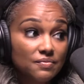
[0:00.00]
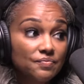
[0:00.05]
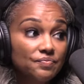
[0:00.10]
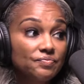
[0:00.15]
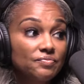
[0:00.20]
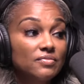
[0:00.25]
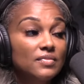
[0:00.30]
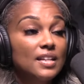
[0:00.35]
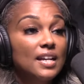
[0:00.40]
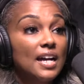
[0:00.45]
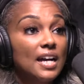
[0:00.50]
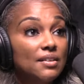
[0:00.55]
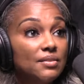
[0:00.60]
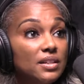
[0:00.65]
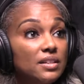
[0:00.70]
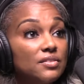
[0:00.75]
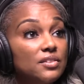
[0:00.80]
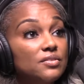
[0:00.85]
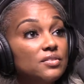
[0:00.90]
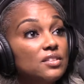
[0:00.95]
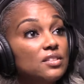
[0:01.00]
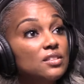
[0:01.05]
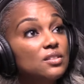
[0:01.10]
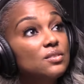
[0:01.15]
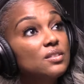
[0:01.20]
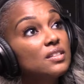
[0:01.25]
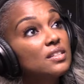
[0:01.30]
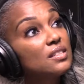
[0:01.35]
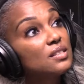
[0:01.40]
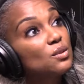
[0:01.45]
Mm-hmm. However, if the
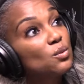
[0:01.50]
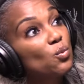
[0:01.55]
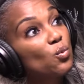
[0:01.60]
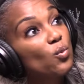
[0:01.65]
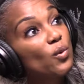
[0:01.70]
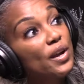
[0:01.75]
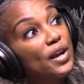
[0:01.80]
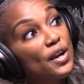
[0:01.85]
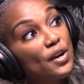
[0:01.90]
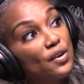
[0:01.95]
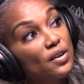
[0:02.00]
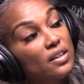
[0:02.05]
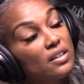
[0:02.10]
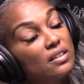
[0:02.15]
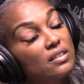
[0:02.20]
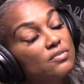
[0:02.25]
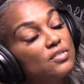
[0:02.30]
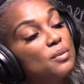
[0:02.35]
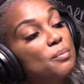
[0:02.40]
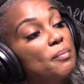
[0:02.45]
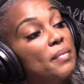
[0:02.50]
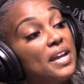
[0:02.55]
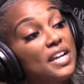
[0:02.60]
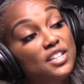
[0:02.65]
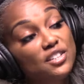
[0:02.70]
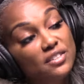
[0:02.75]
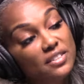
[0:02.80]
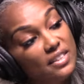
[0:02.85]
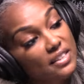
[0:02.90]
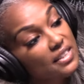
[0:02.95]
student is aware of the
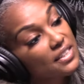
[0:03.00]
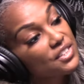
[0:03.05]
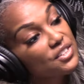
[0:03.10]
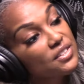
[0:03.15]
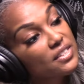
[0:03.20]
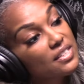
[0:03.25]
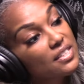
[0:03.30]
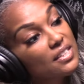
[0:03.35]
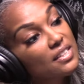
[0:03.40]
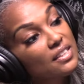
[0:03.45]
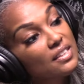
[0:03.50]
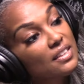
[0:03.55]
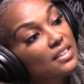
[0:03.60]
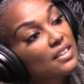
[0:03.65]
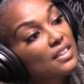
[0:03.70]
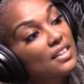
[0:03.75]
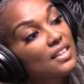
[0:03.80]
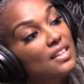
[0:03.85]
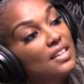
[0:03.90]
major that they're interested in,